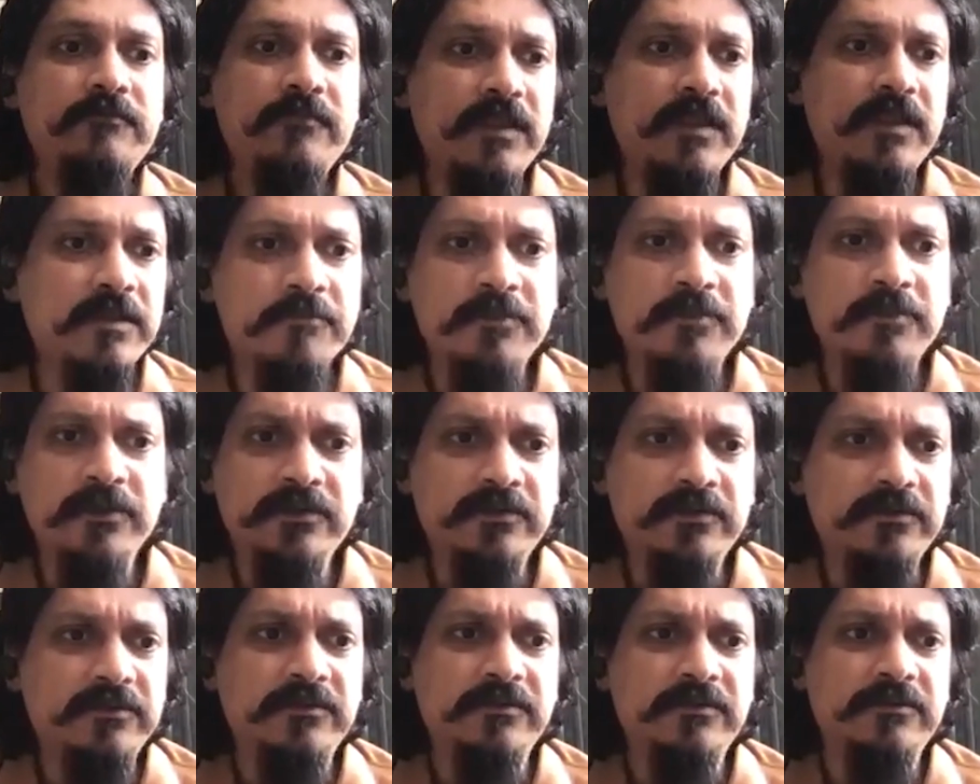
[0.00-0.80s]
but
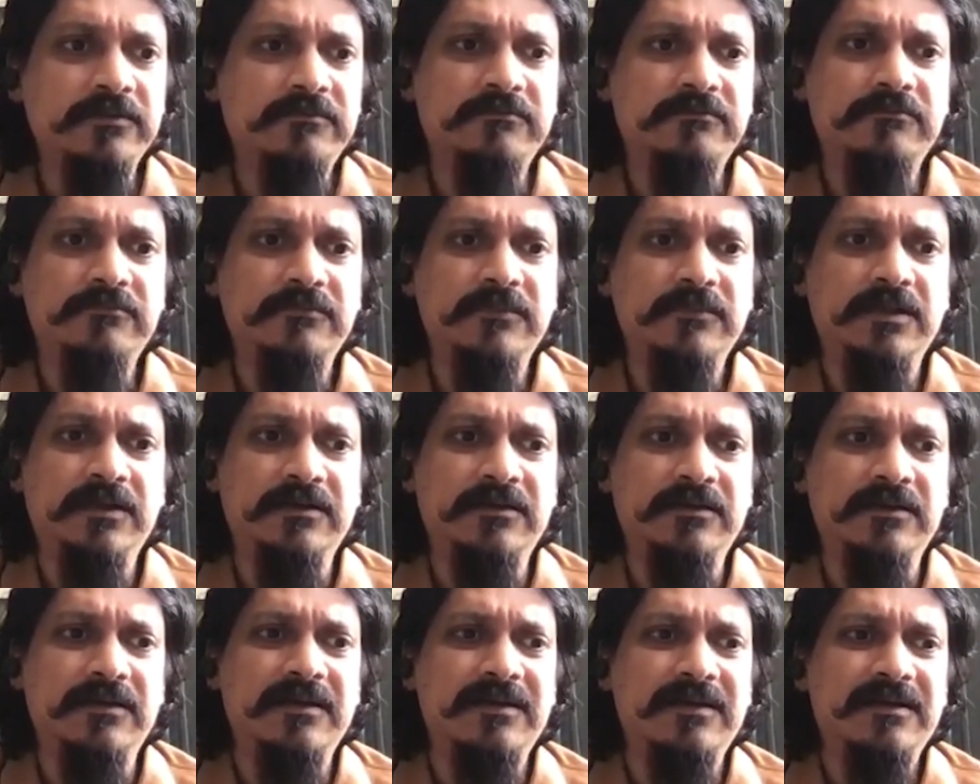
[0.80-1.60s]
you know uh,
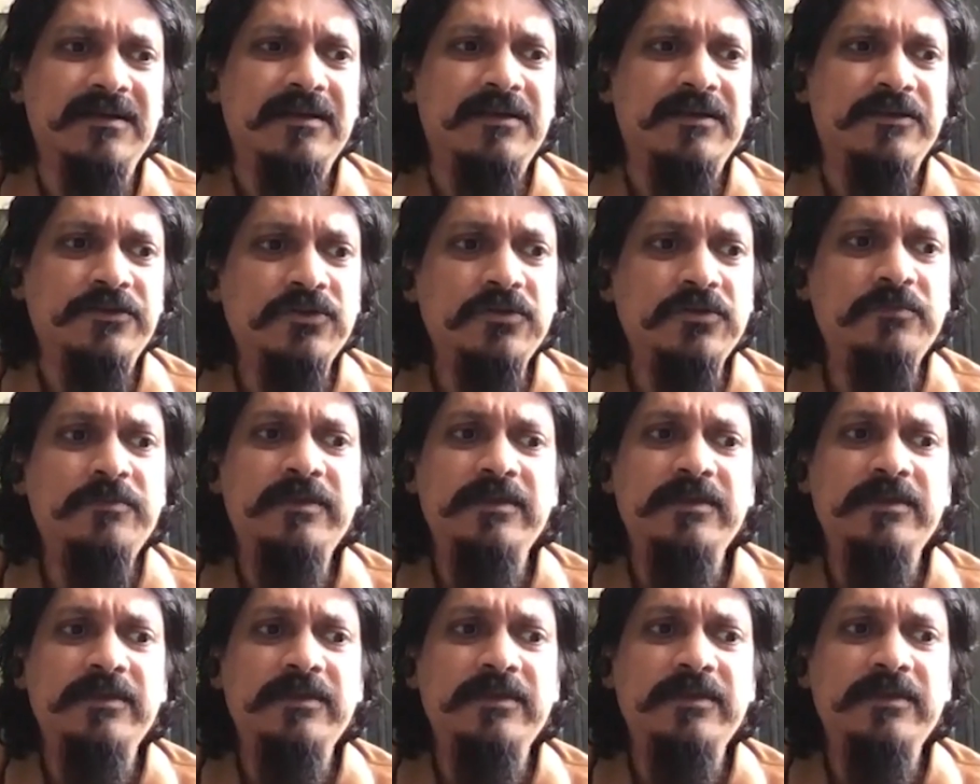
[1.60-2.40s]
you'll be
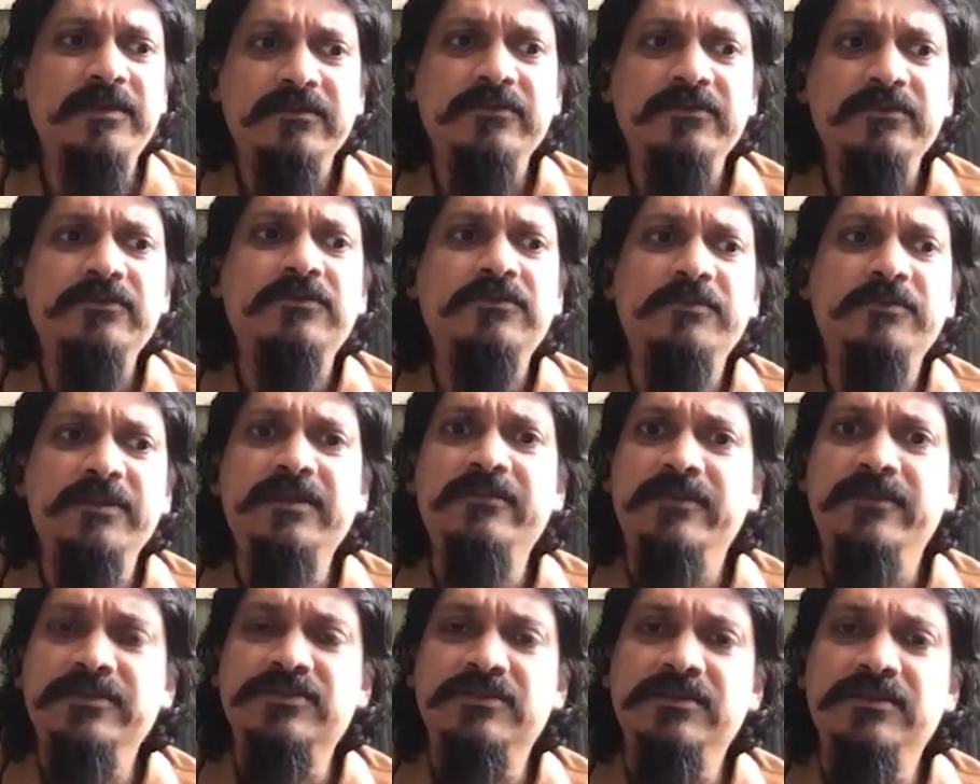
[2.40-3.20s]
you'll be
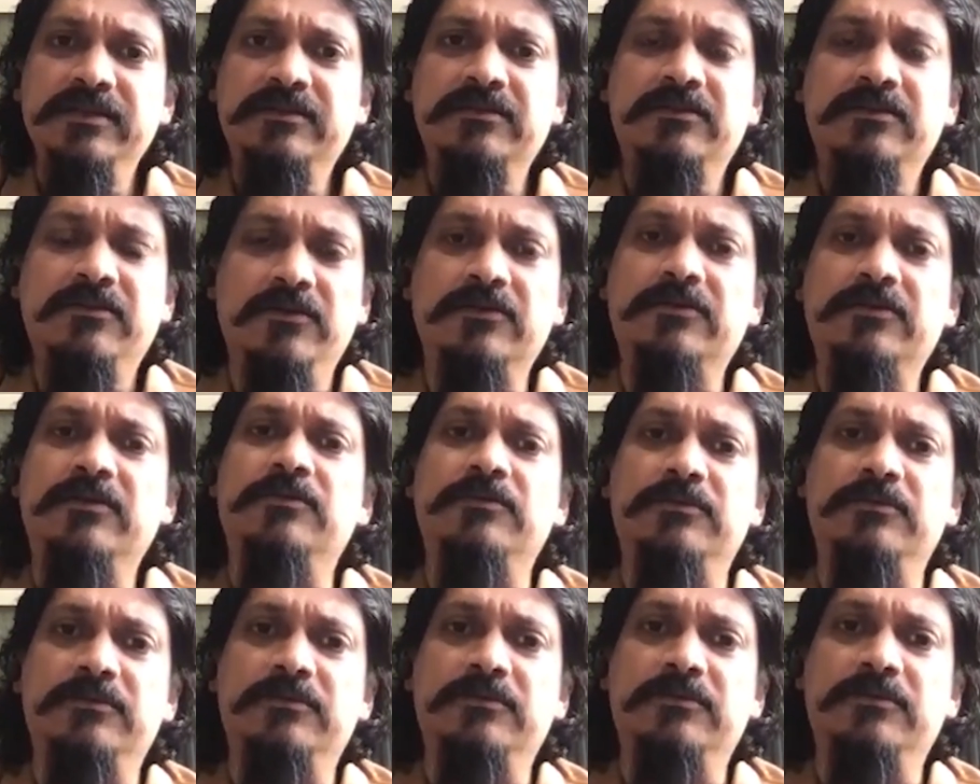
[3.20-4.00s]
eventually caught out
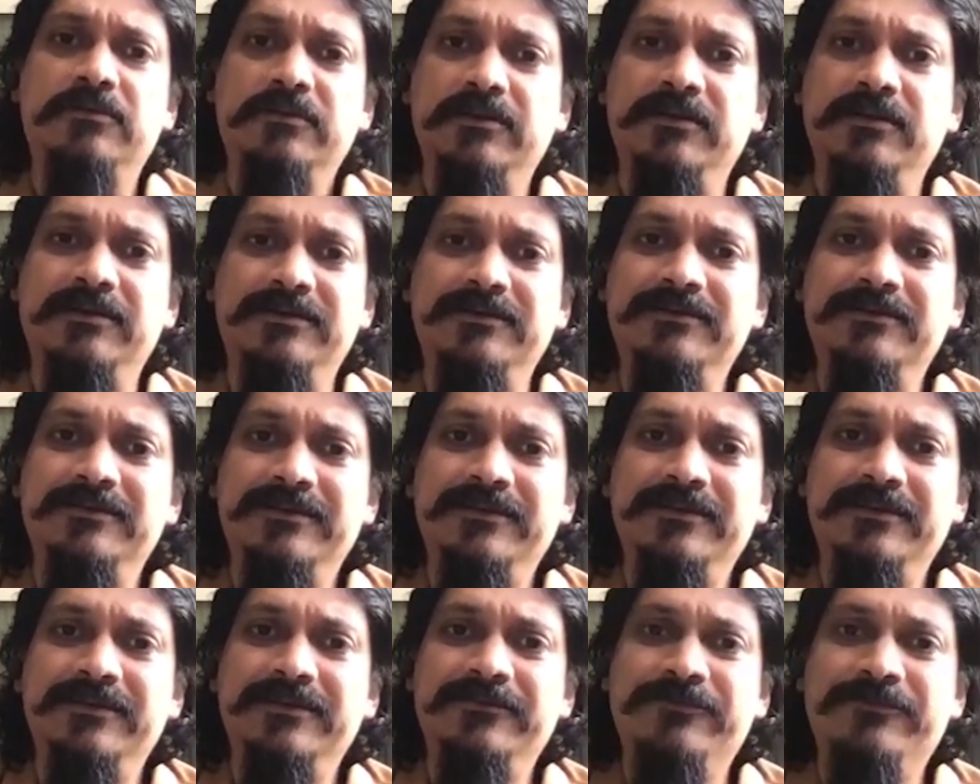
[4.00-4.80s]
uh,
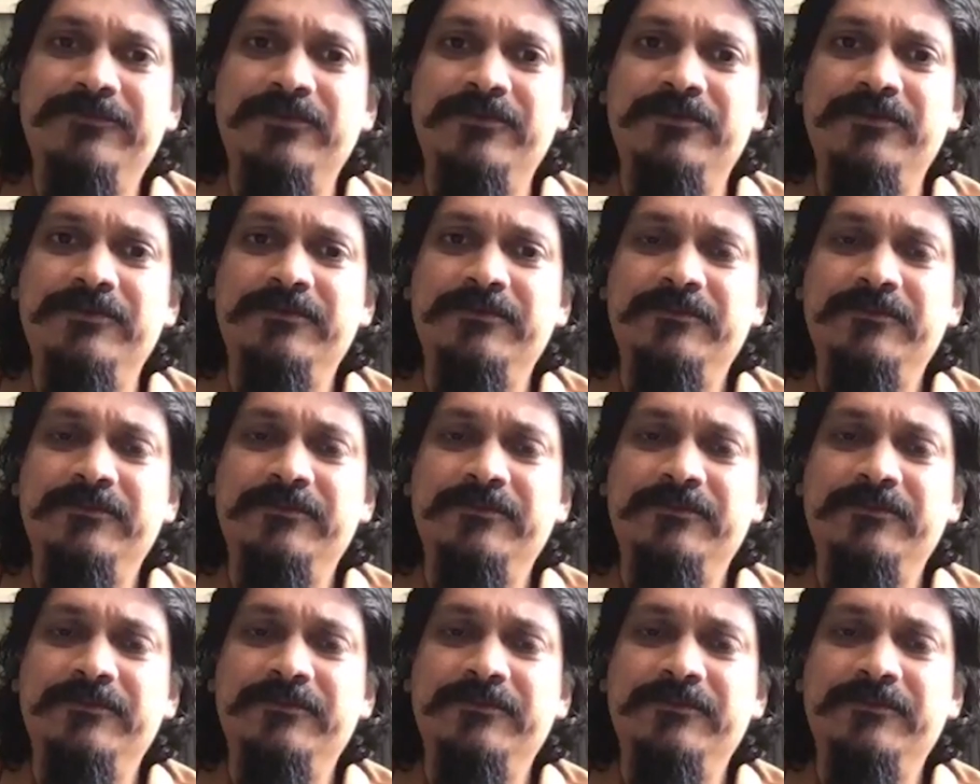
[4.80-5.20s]
if you're,